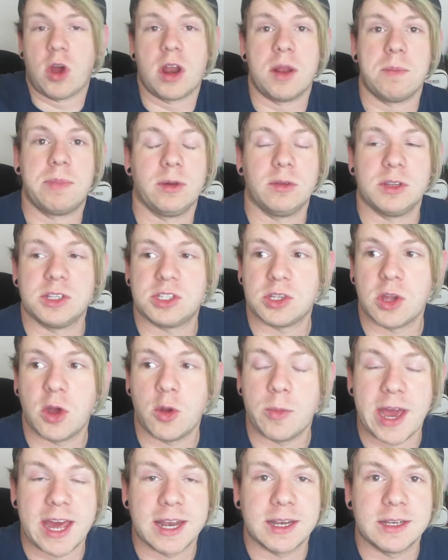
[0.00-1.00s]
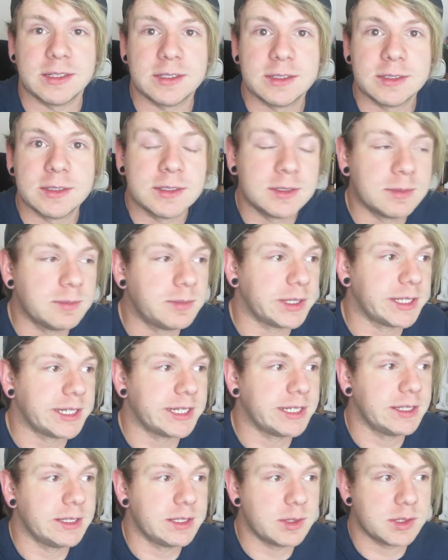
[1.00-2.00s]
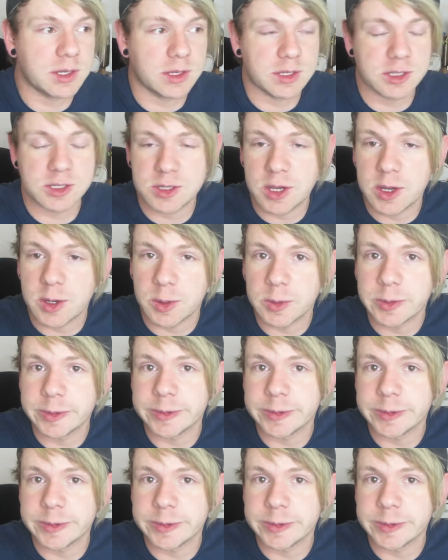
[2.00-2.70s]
trying to build a snowman, but it's not snow,